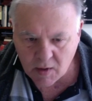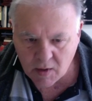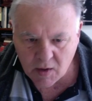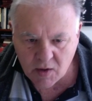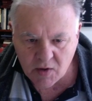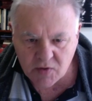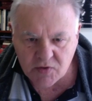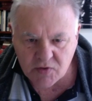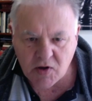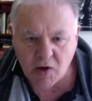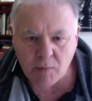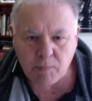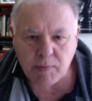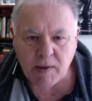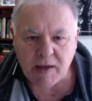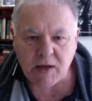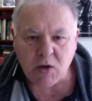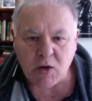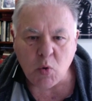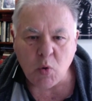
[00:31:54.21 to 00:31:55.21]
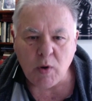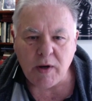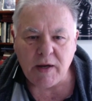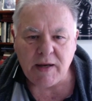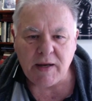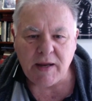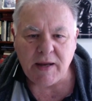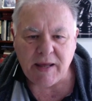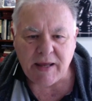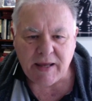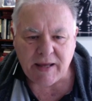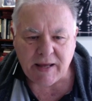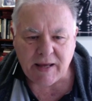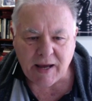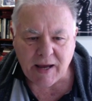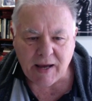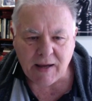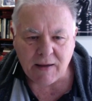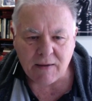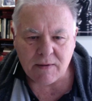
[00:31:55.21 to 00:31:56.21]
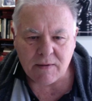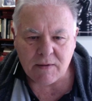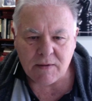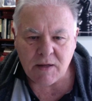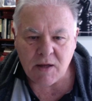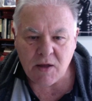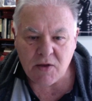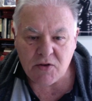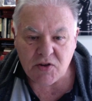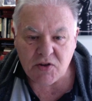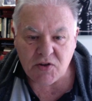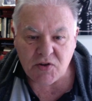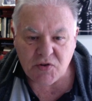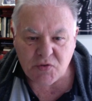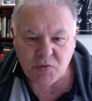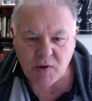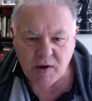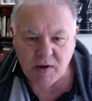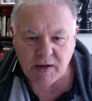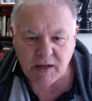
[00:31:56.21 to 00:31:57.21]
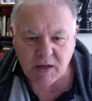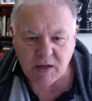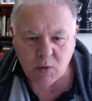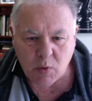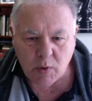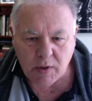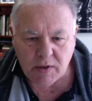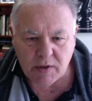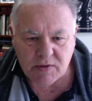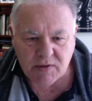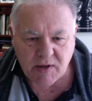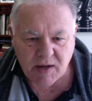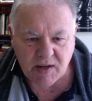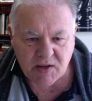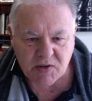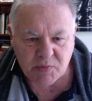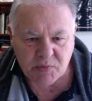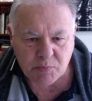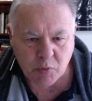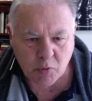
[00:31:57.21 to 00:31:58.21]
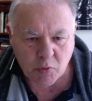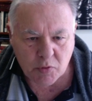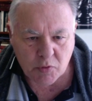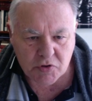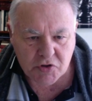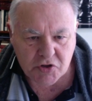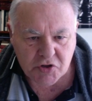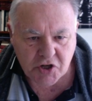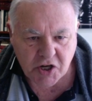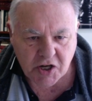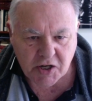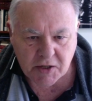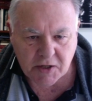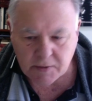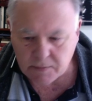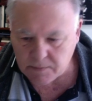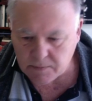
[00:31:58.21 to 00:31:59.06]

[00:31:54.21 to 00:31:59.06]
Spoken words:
So I played queen here, just threatening queen takes pawn check.